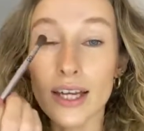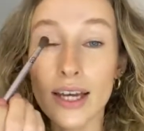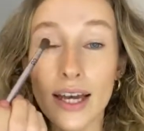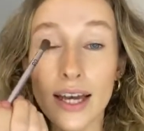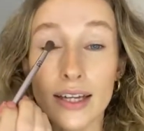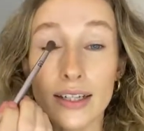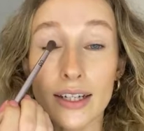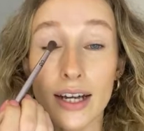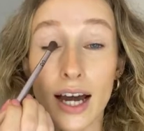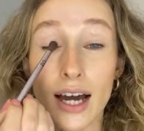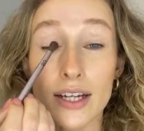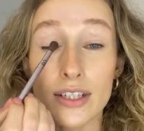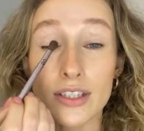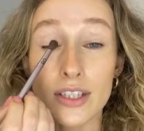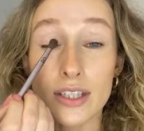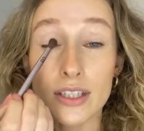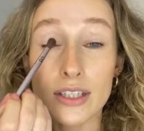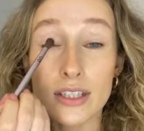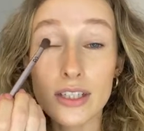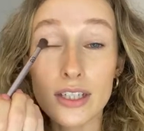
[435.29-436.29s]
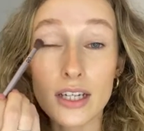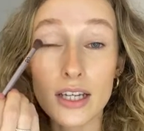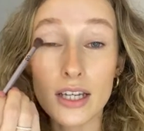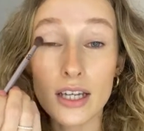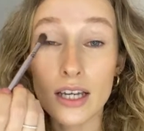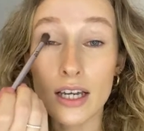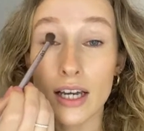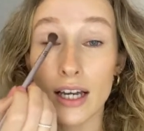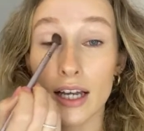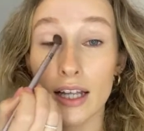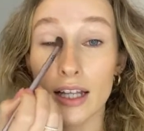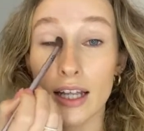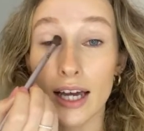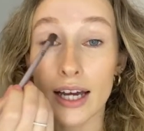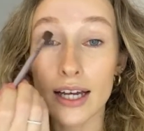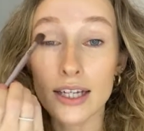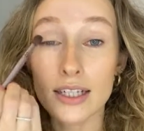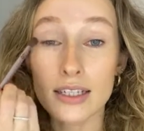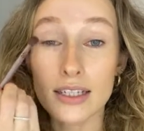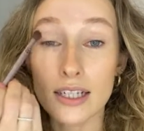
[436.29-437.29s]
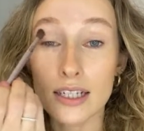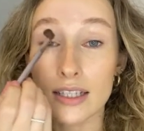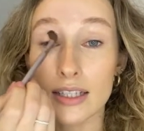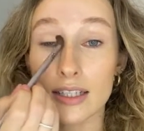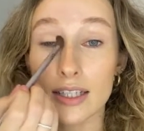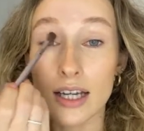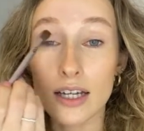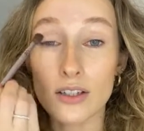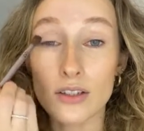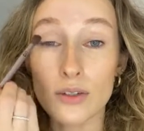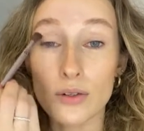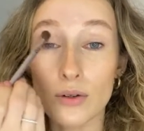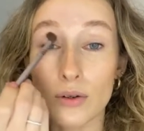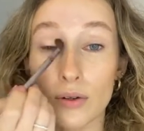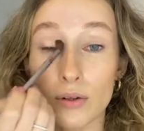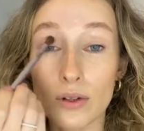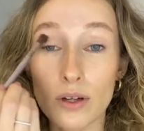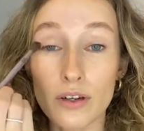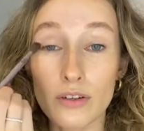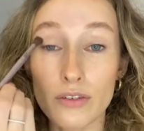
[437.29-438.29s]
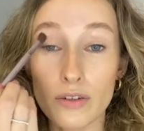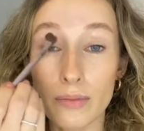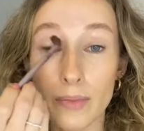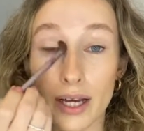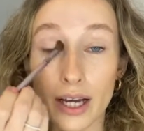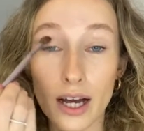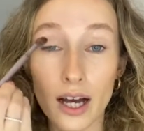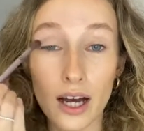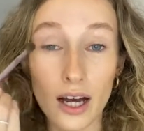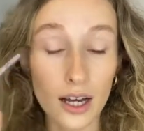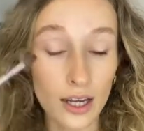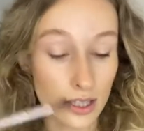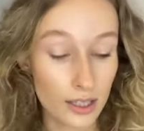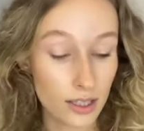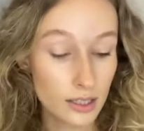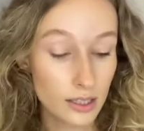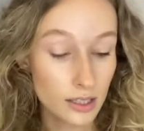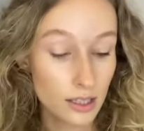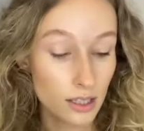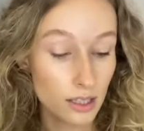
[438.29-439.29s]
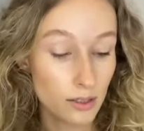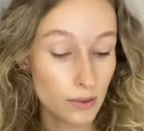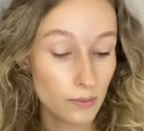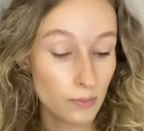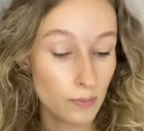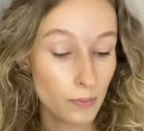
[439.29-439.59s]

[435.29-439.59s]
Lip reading: and I just like dust that all over my eyes.